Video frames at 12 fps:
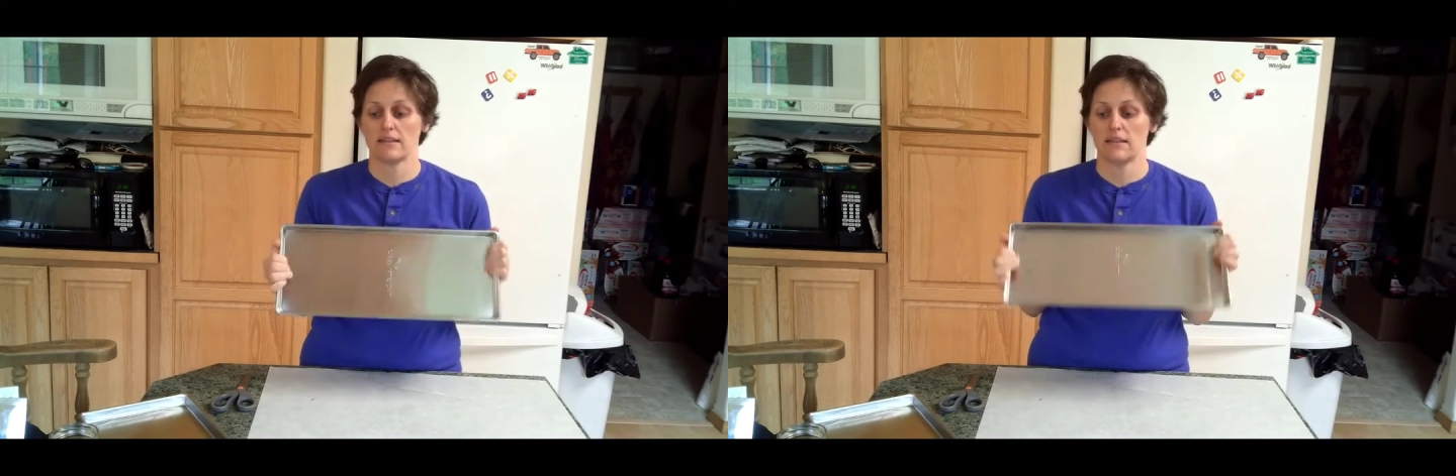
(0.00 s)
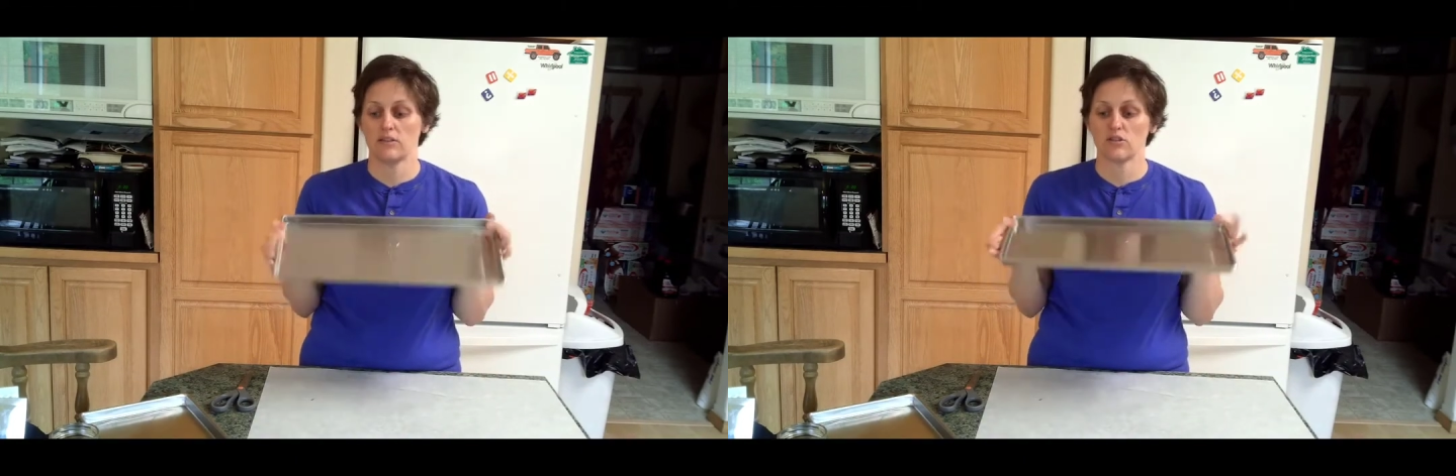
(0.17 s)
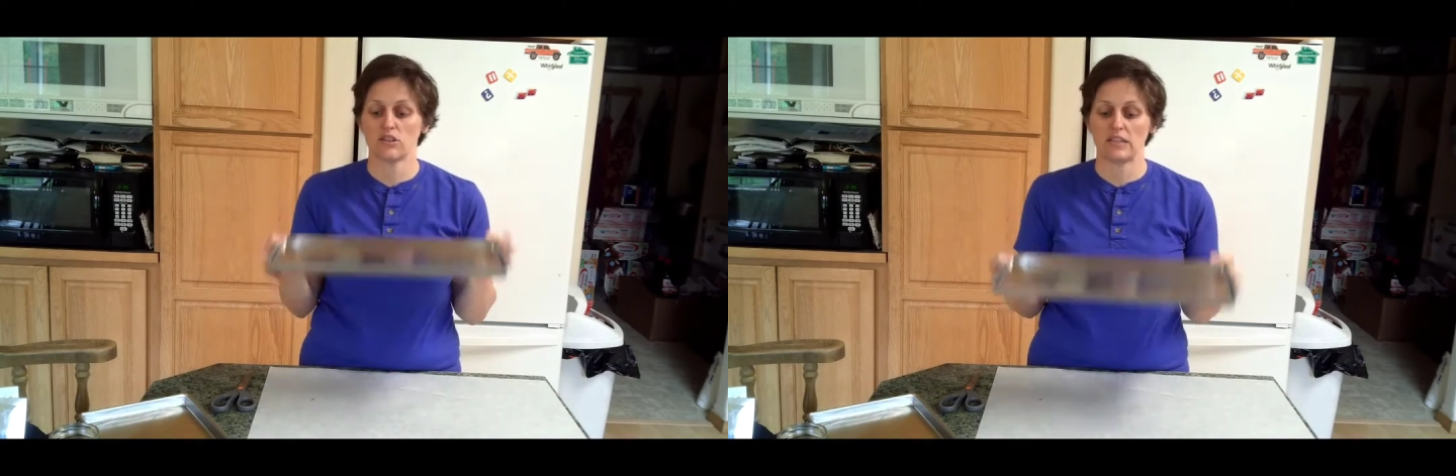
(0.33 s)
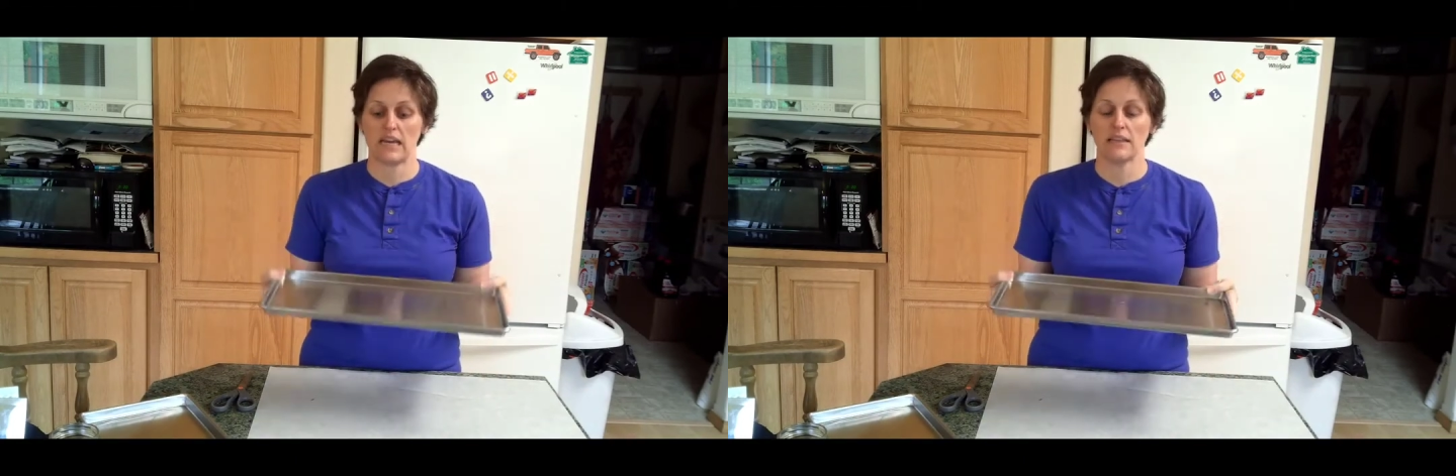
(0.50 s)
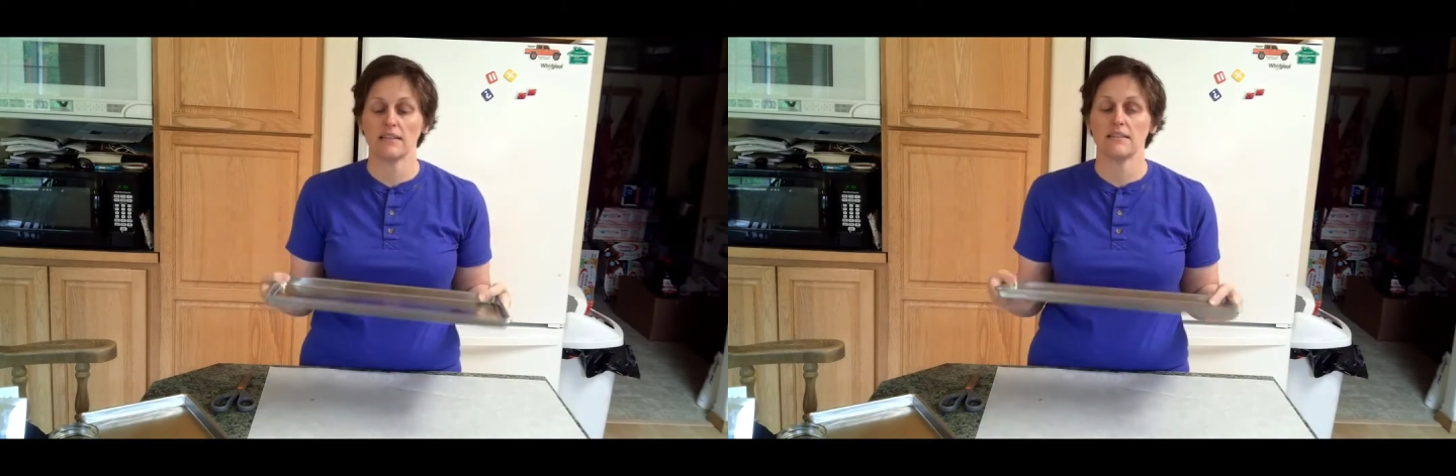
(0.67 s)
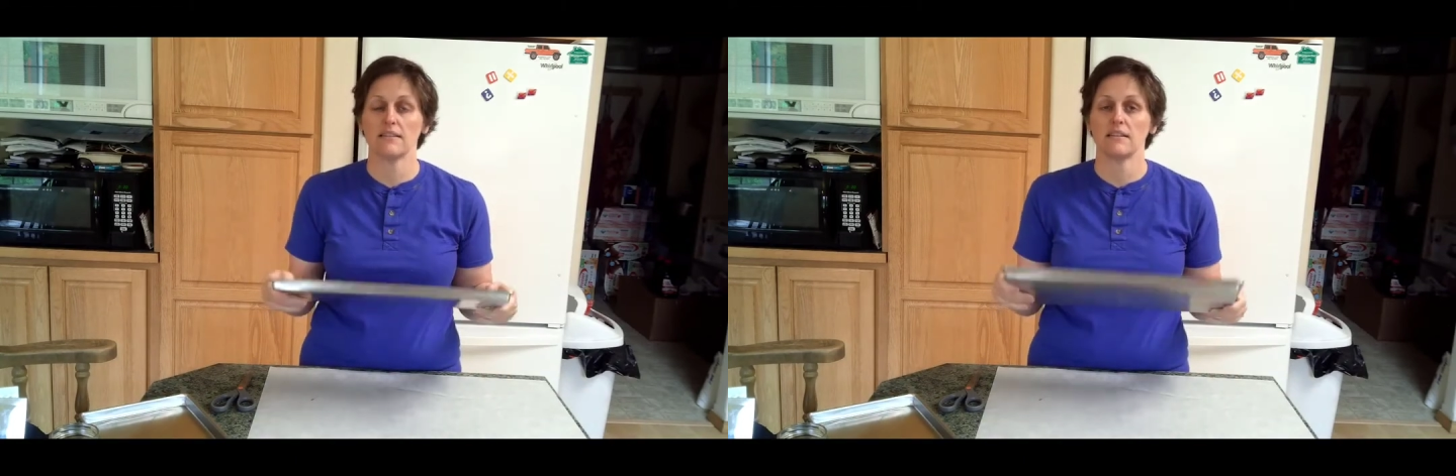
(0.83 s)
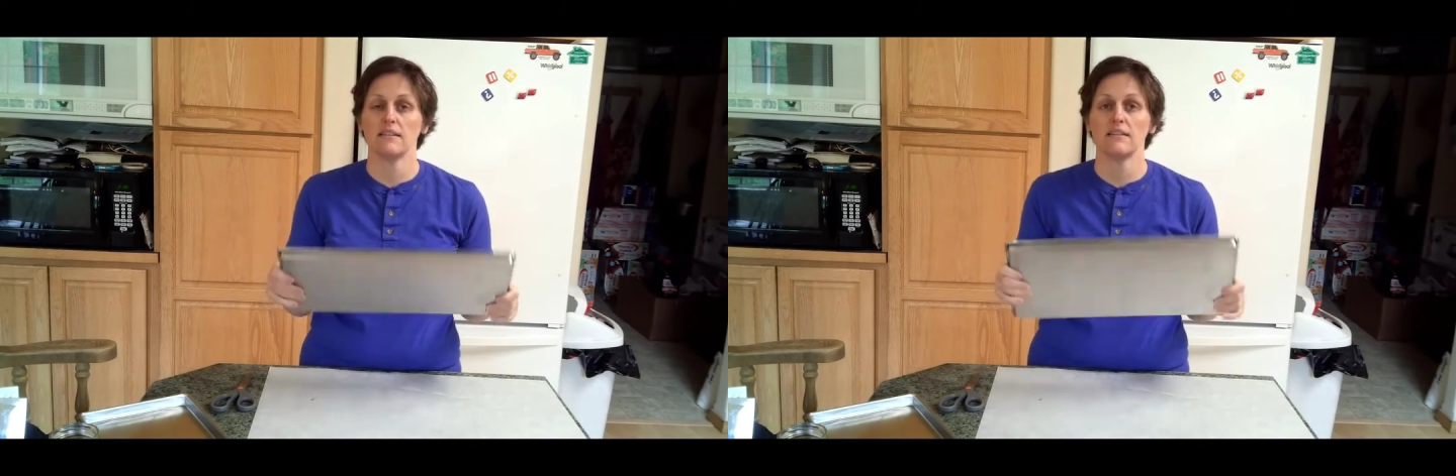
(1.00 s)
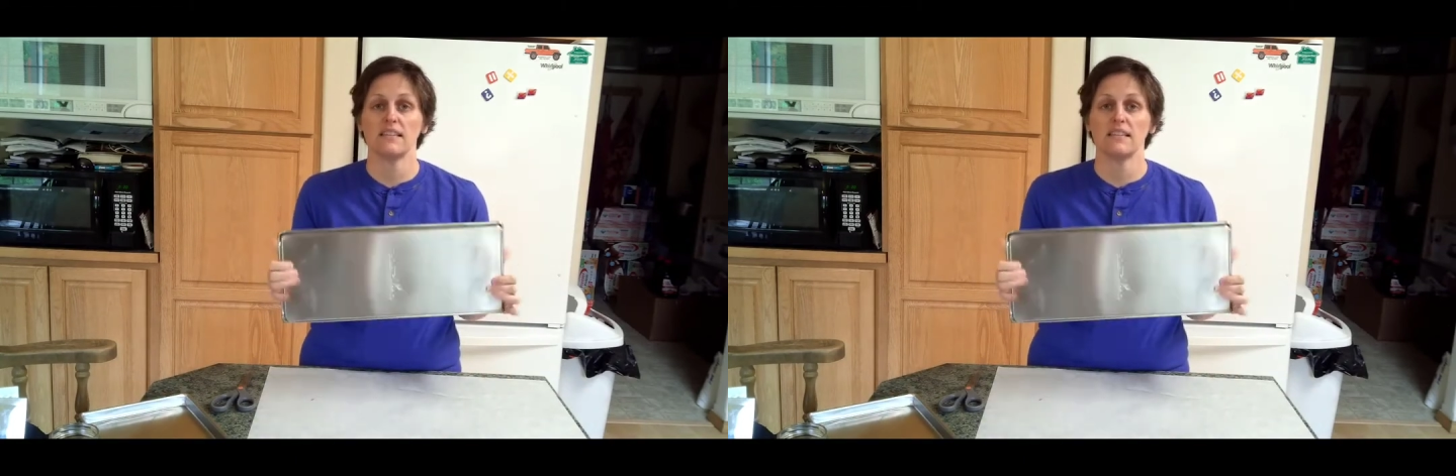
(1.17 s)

These are stainless steel.